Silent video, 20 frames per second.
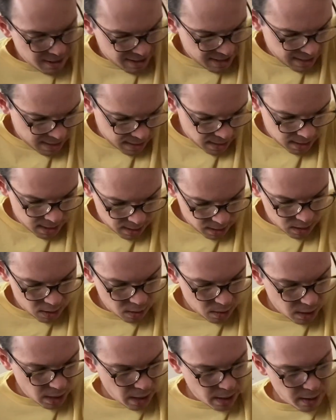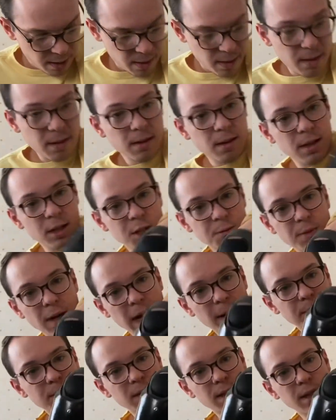And then you kind of, it just
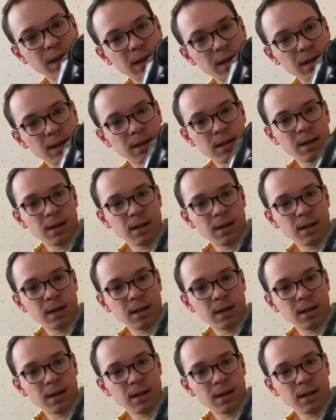pops in there.